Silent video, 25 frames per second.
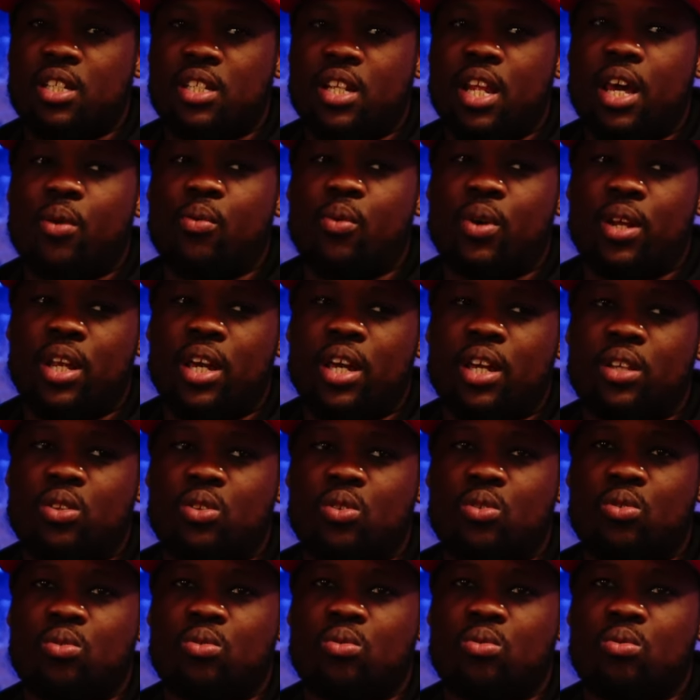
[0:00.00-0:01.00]
It's like when they're
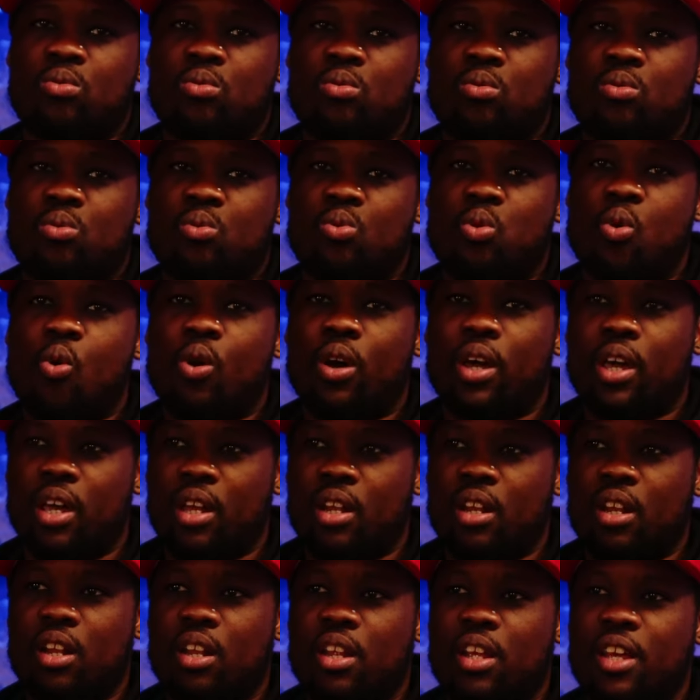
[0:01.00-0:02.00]

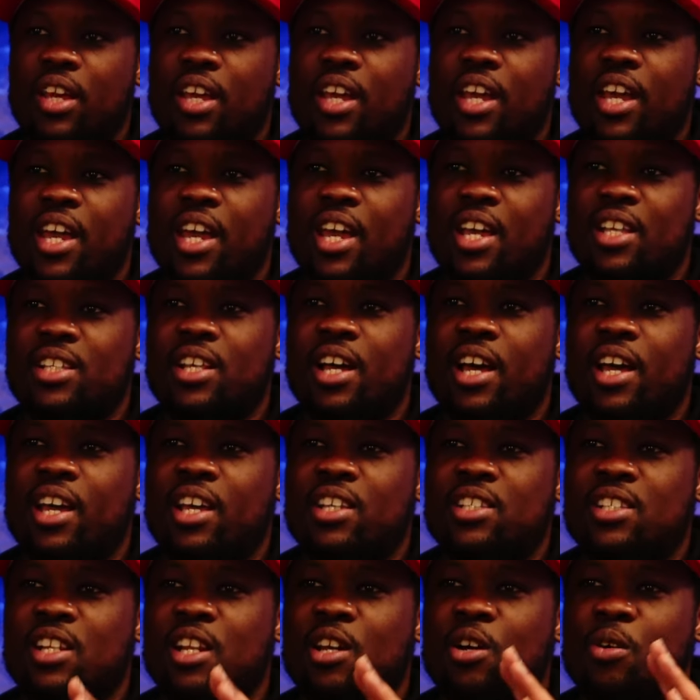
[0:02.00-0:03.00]
talking yeah is like
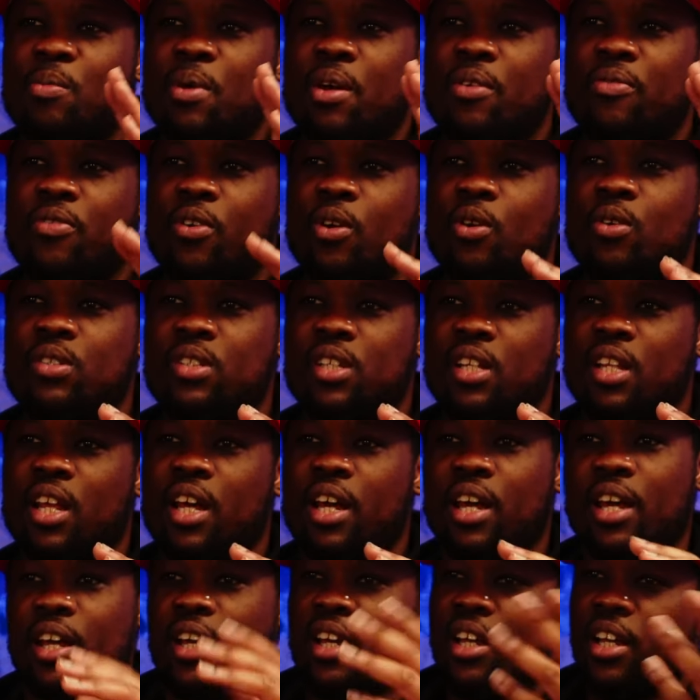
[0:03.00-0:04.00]
it's a little bit frozen
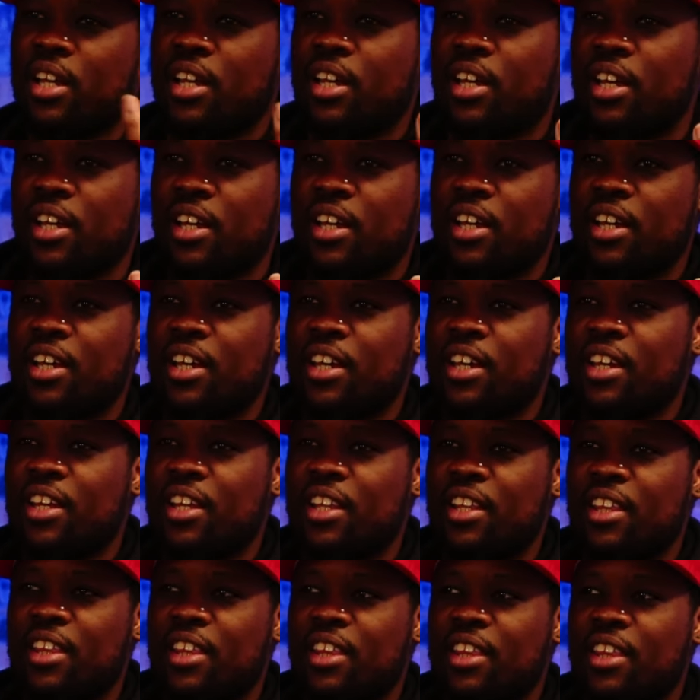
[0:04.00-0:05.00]
like um,
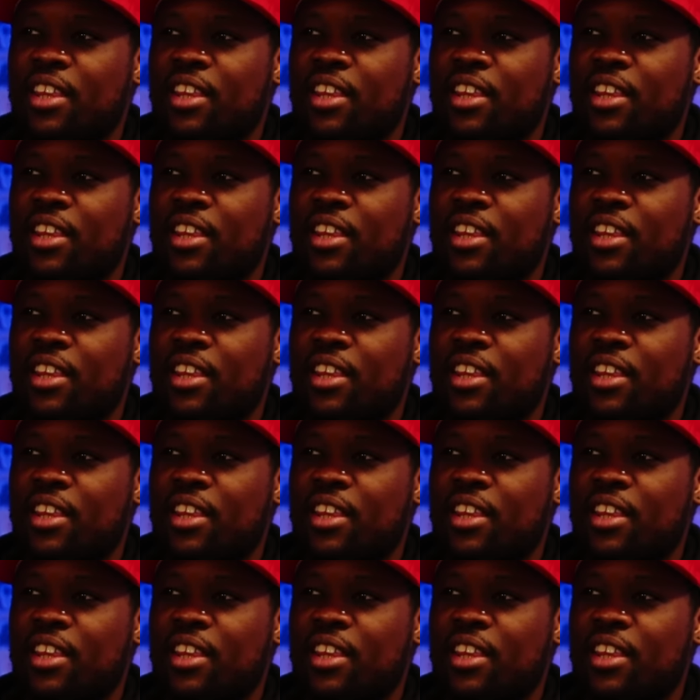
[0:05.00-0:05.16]
it's like